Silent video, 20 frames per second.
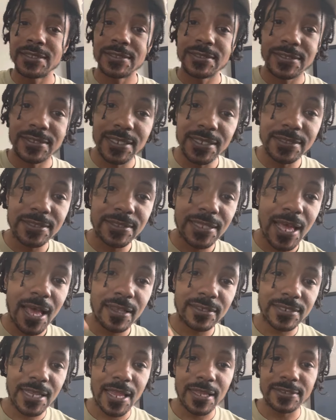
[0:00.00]
ten
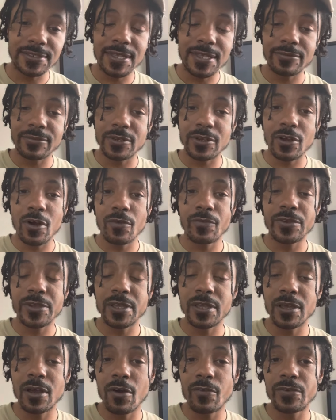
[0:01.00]
thousand dollars after the
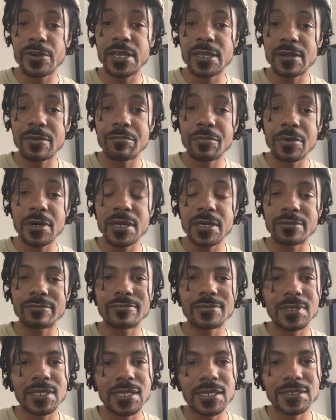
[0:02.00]
overhead a month
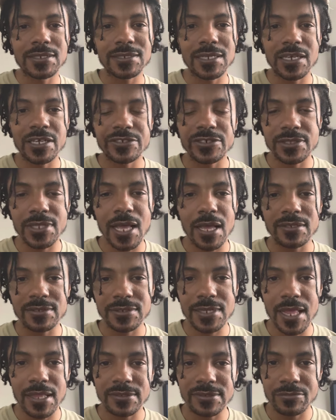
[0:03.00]
is a hundred thousand
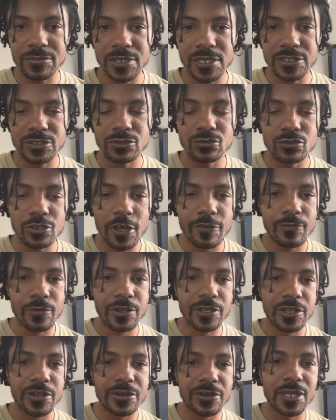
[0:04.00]
dollars a month you do that for a
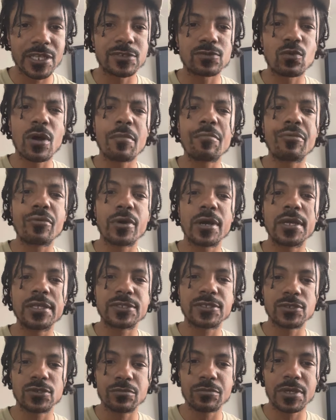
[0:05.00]
year that's one point
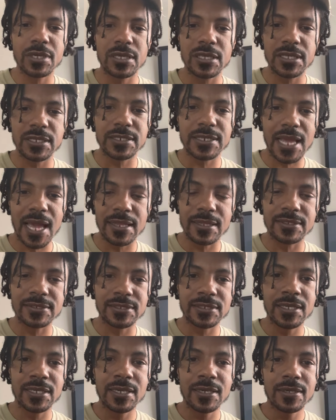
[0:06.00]
two million
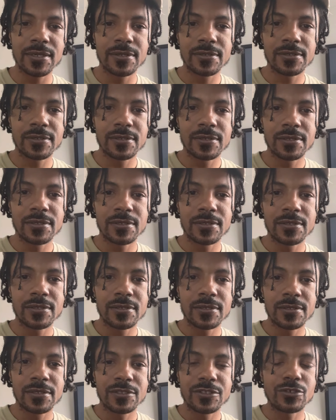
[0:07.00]
dollars
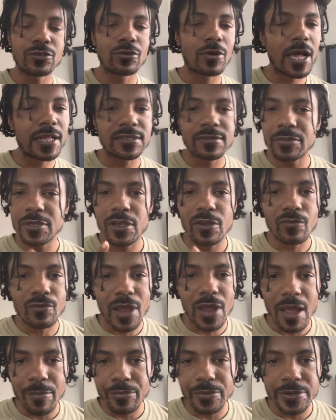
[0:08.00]
you don't have to be a
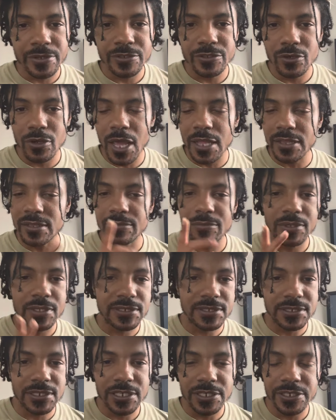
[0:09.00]
rapper. You don't have to be a
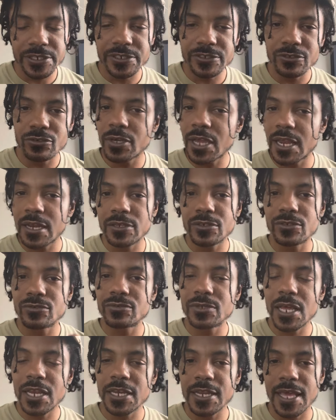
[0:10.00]
singer. You don't got to do
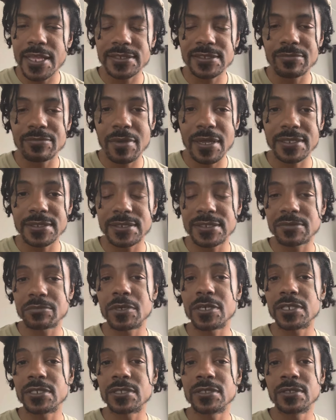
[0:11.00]
none of that to make this
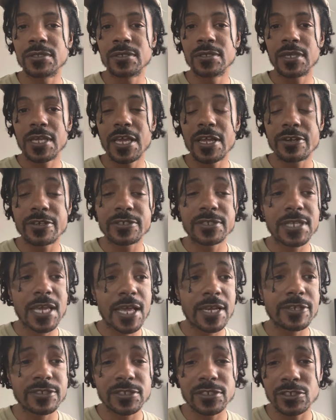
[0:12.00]
money.
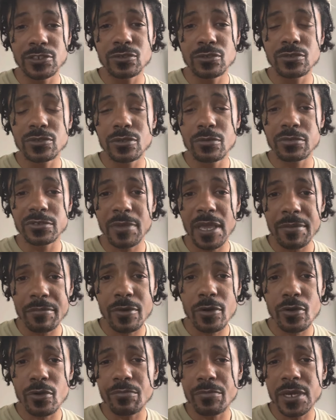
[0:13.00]
Entertainers and YouTubers make
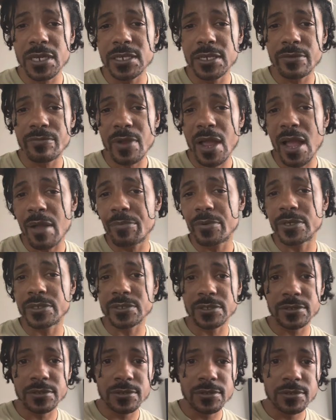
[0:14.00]
more money than rappers.